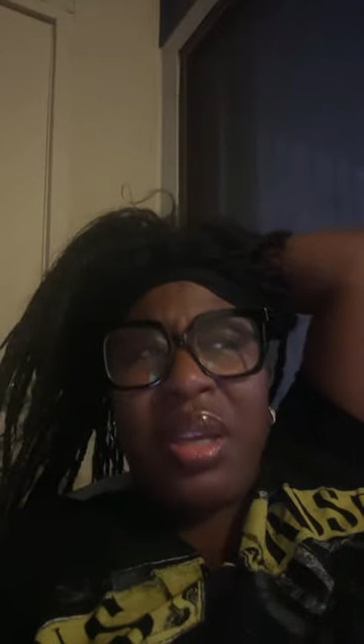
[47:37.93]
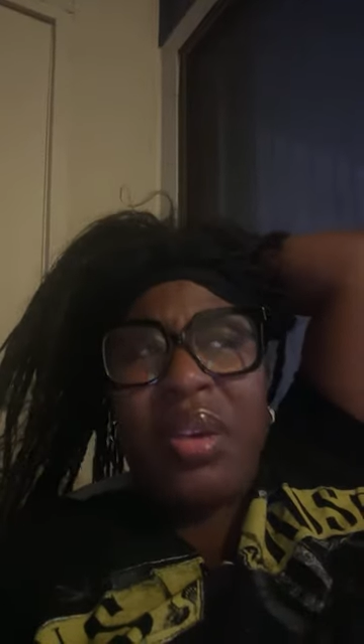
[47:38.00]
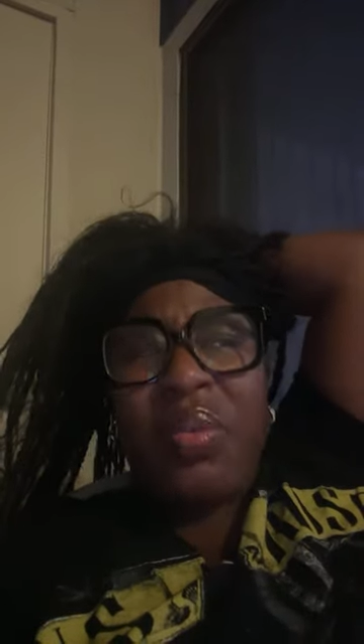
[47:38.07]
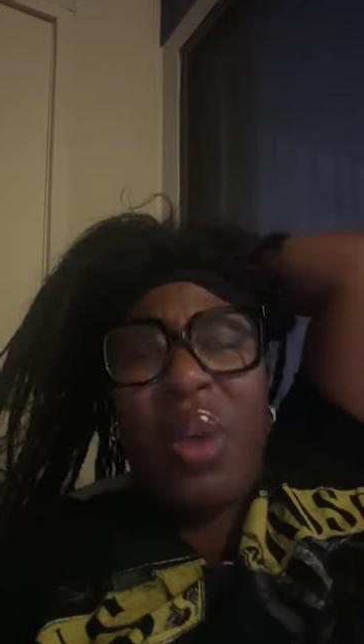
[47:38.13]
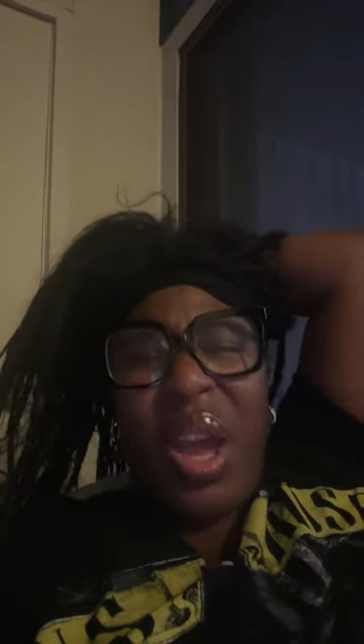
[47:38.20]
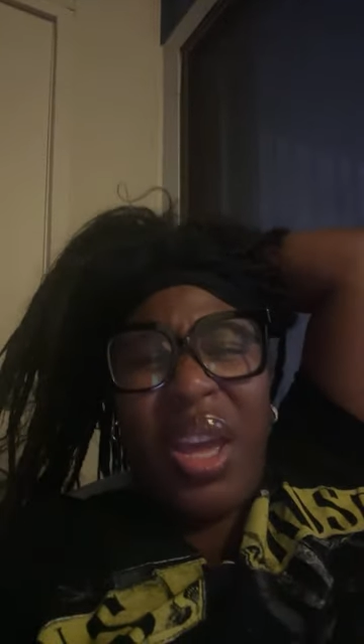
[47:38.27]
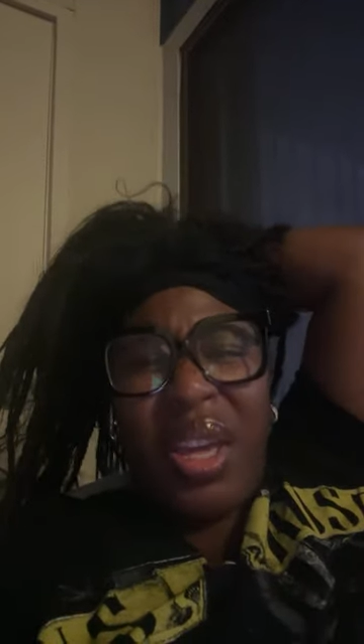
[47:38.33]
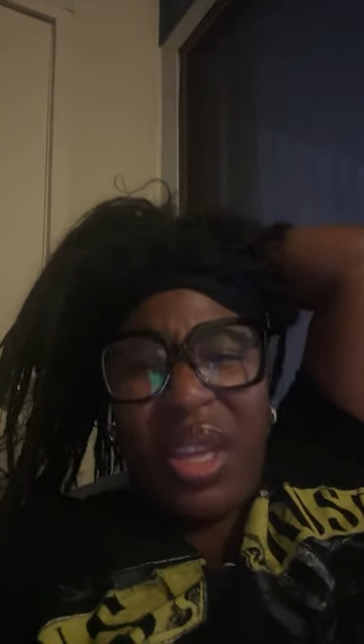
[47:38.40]

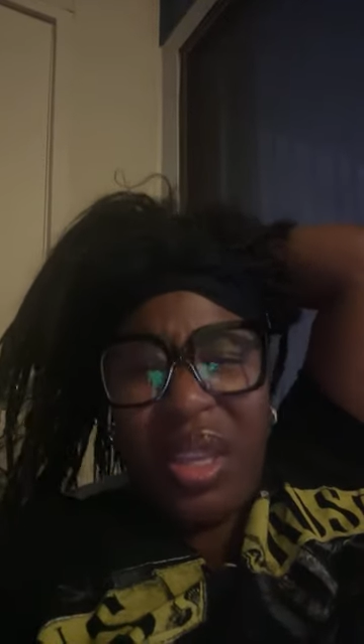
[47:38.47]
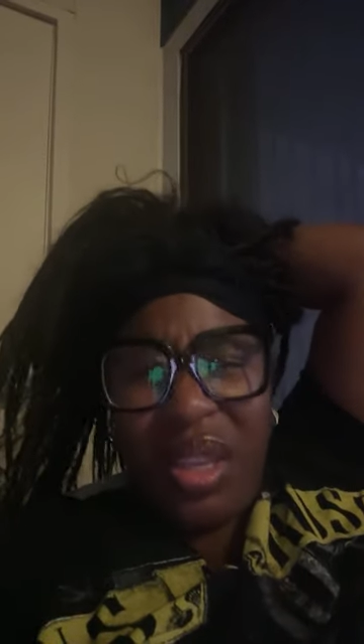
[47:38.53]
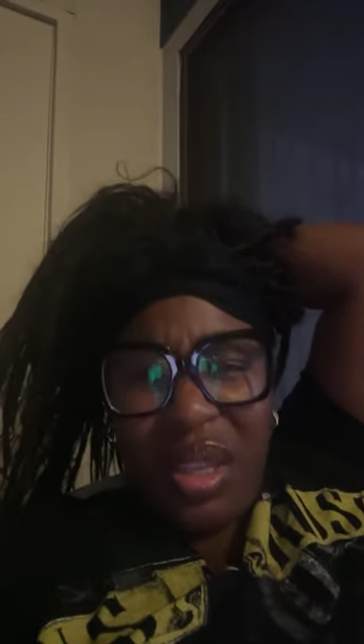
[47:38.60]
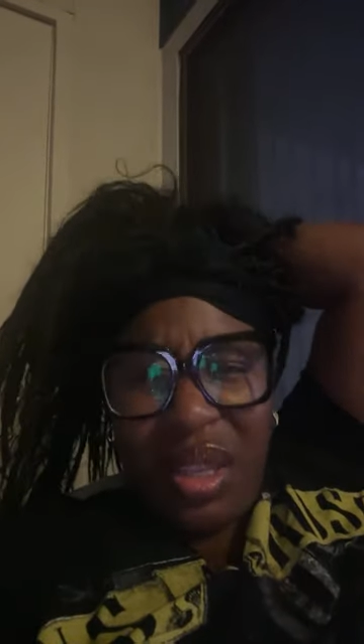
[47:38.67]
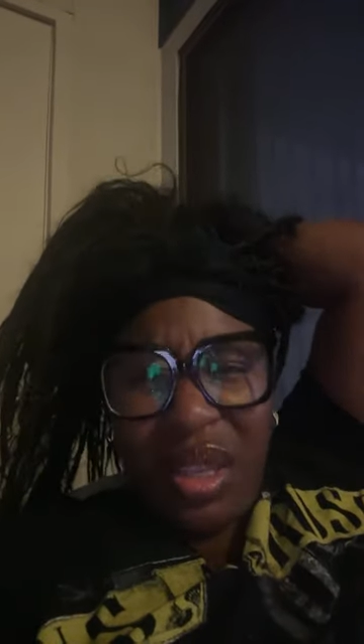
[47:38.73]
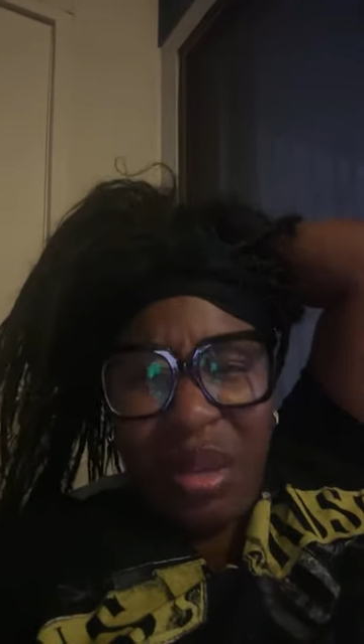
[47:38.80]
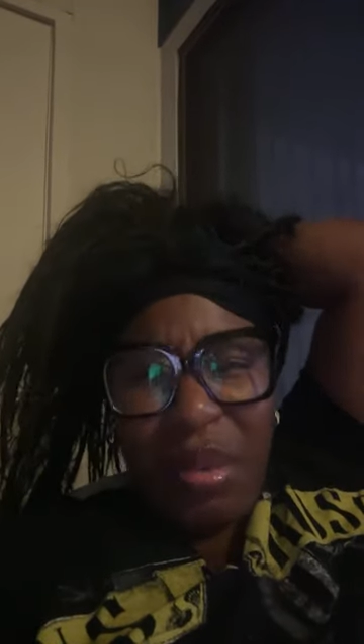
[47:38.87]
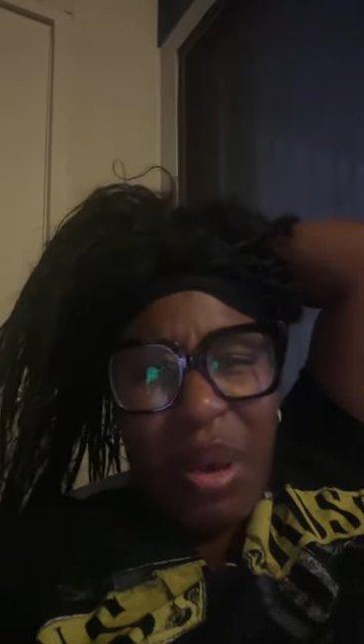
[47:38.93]
Right?
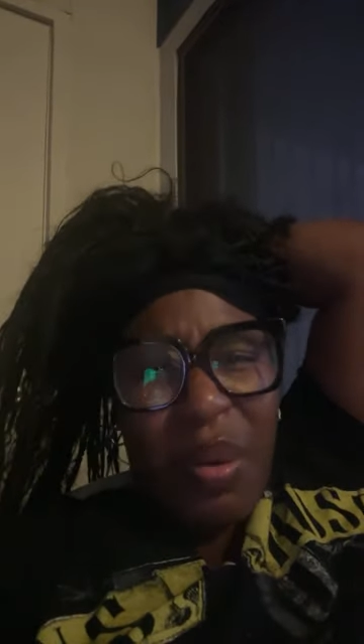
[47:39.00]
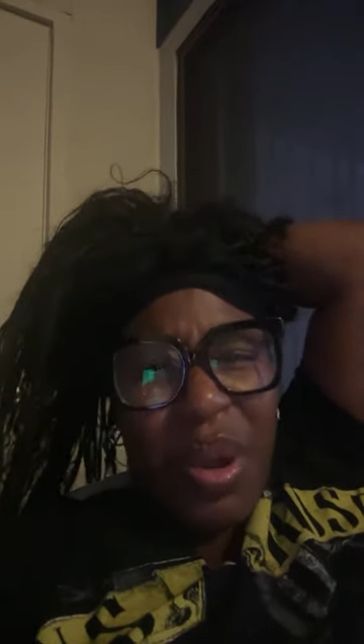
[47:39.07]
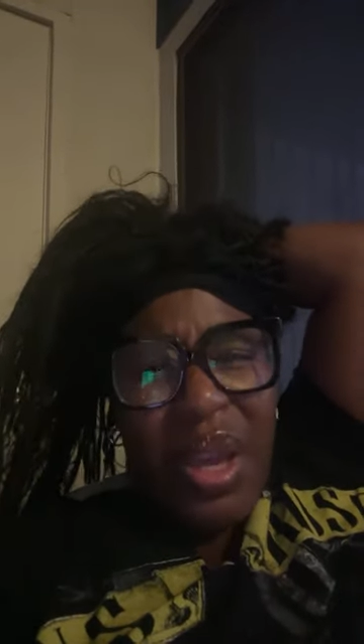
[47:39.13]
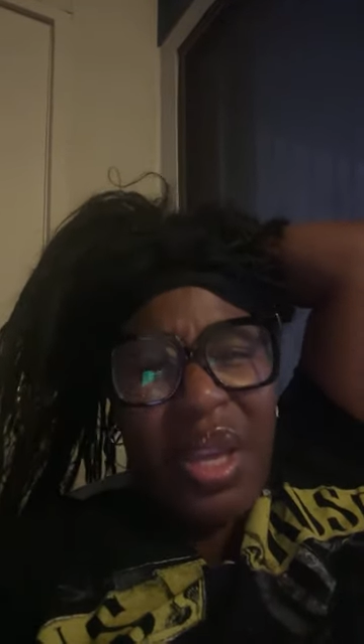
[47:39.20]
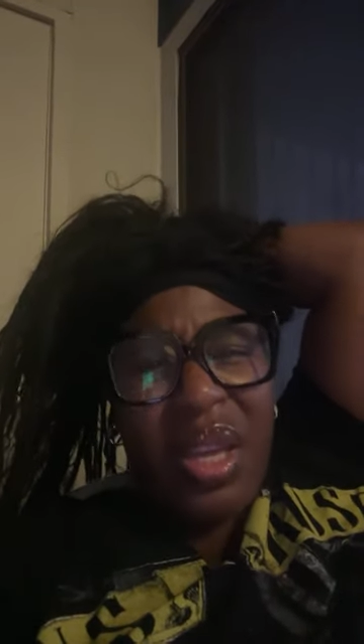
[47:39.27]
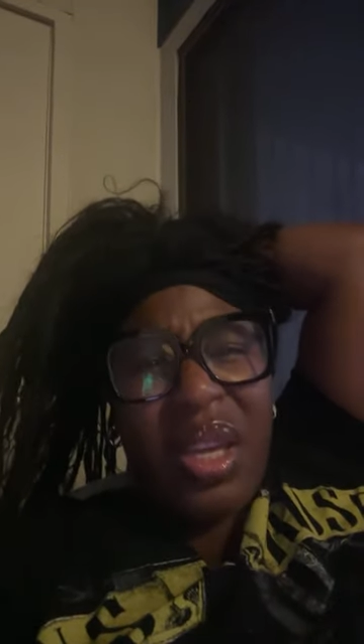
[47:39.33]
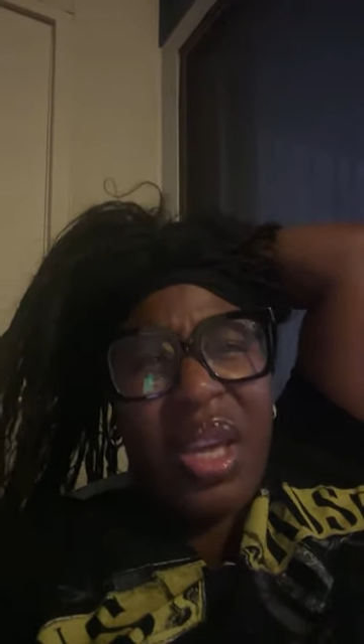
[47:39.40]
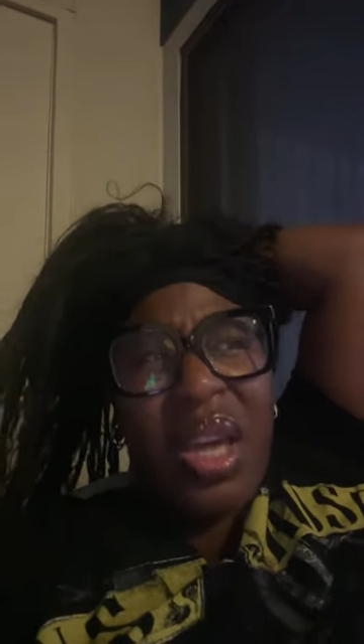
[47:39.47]
Am I
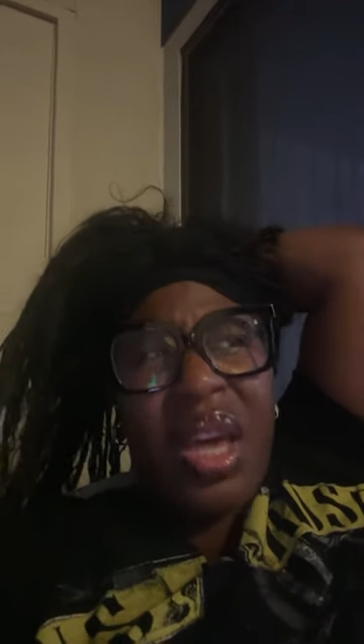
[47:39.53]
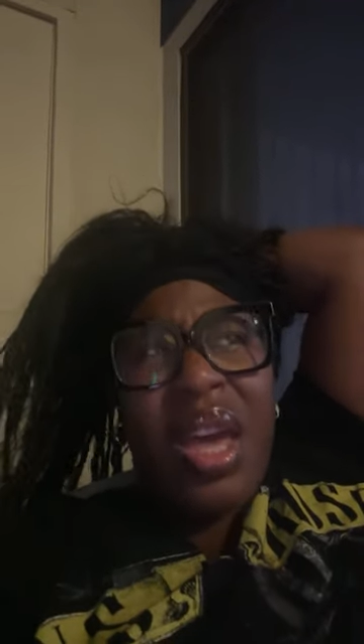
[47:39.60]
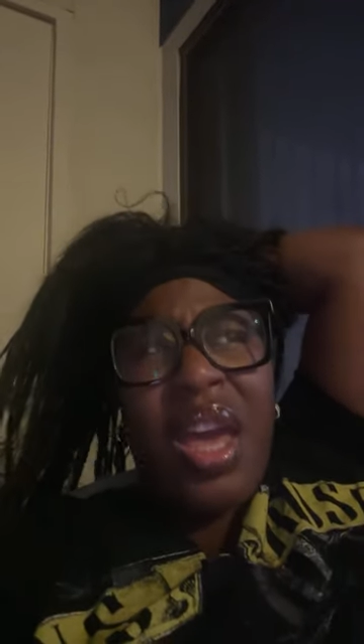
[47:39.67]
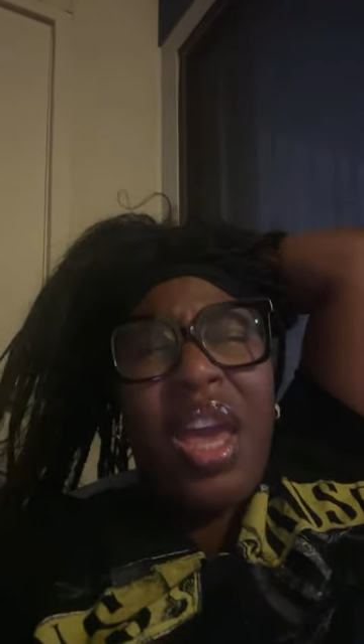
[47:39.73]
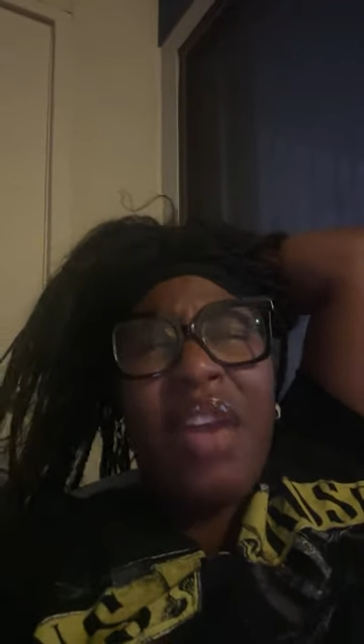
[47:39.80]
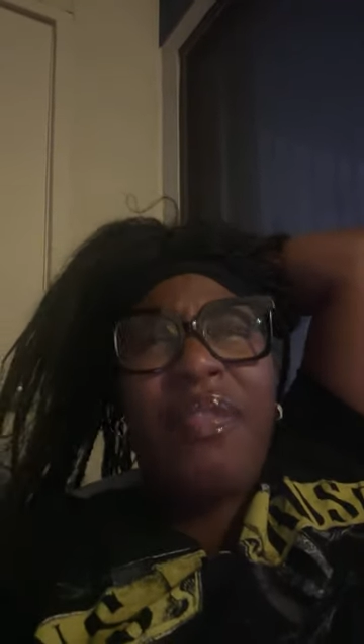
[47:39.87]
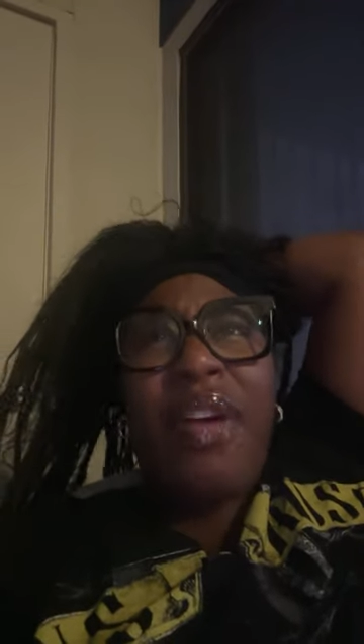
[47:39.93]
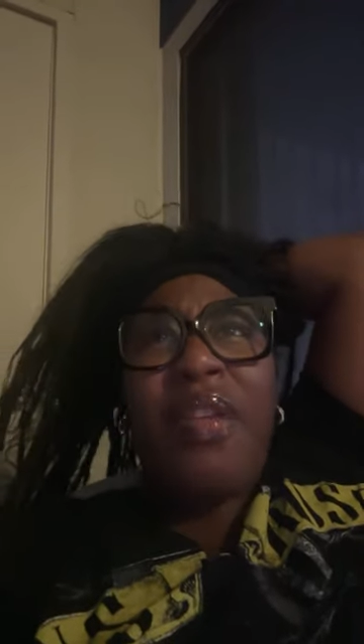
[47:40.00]
right?
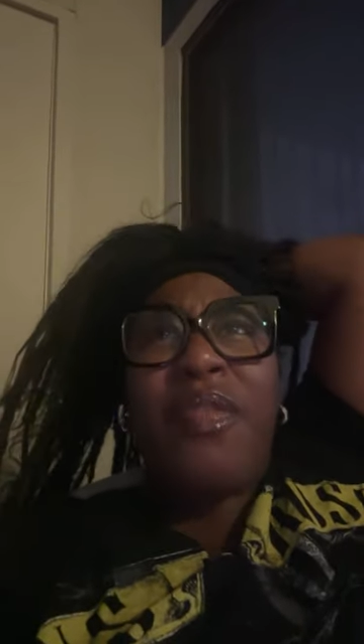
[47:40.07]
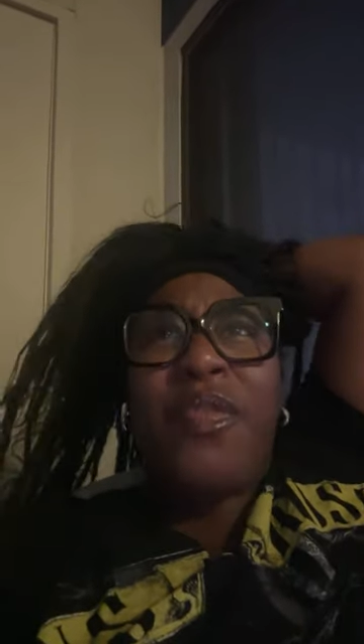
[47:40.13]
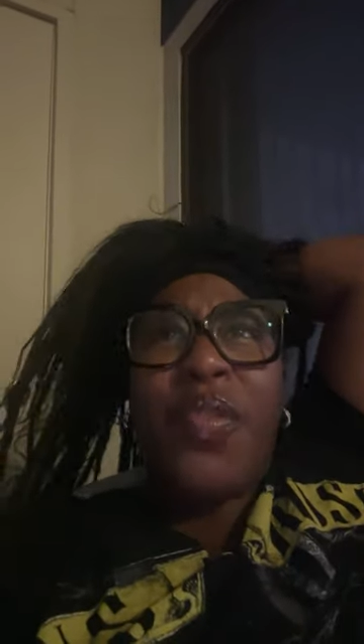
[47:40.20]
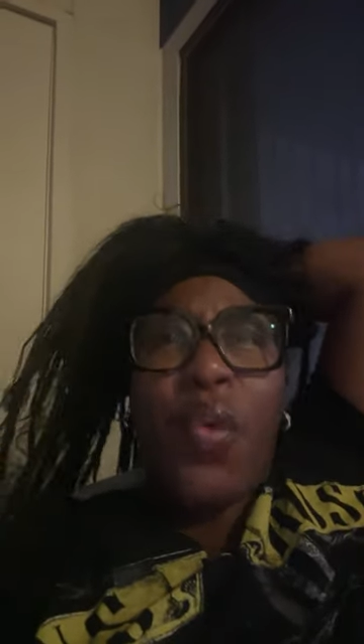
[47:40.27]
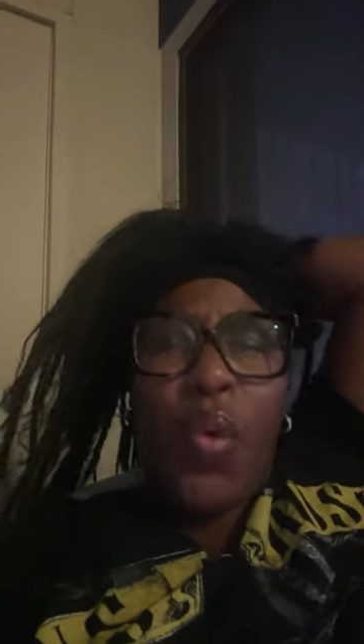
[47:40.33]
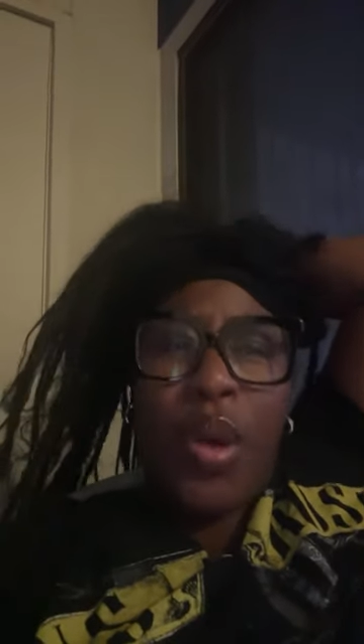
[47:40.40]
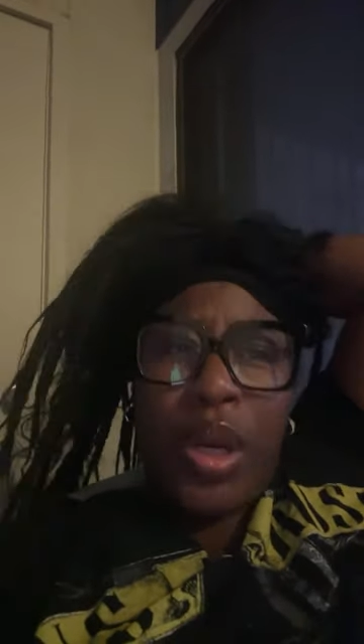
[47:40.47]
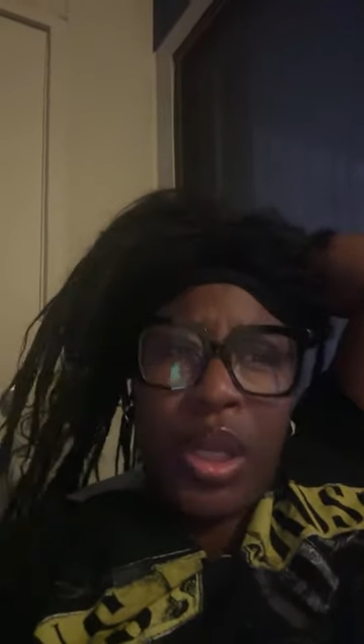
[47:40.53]
If I'm
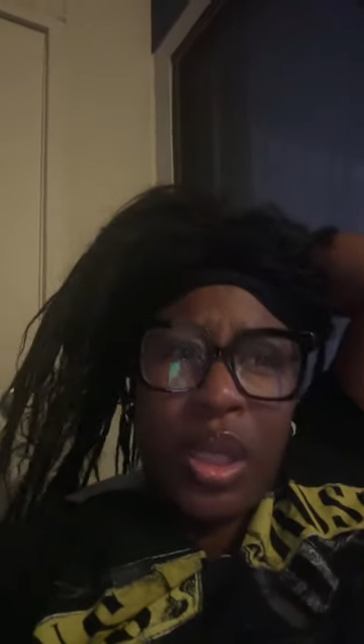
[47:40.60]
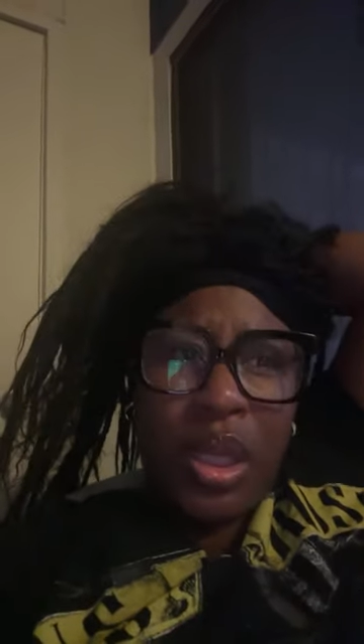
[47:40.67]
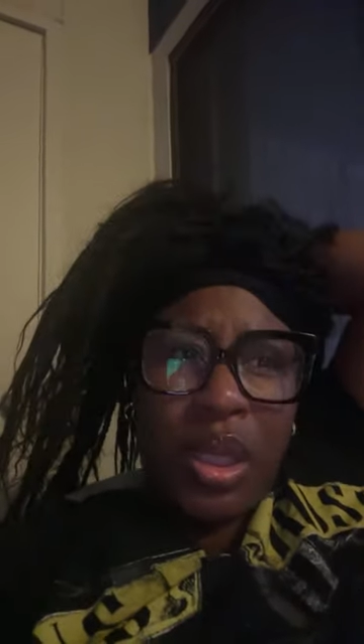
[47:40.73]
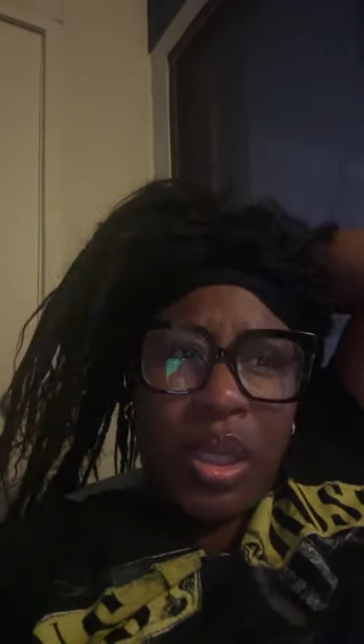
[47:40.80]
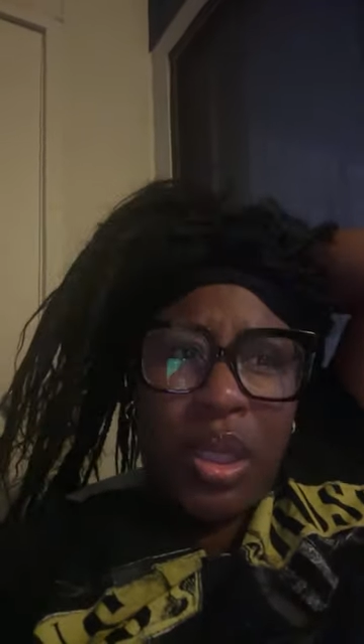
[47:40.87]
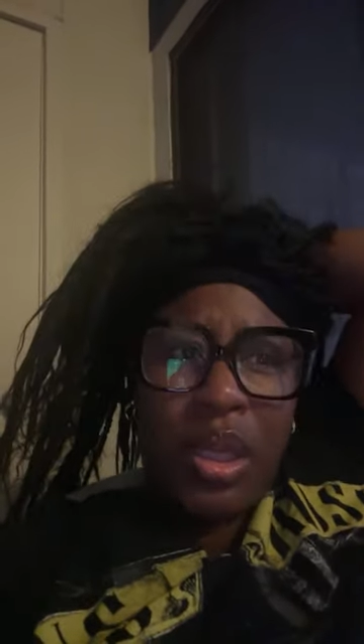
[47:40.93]
40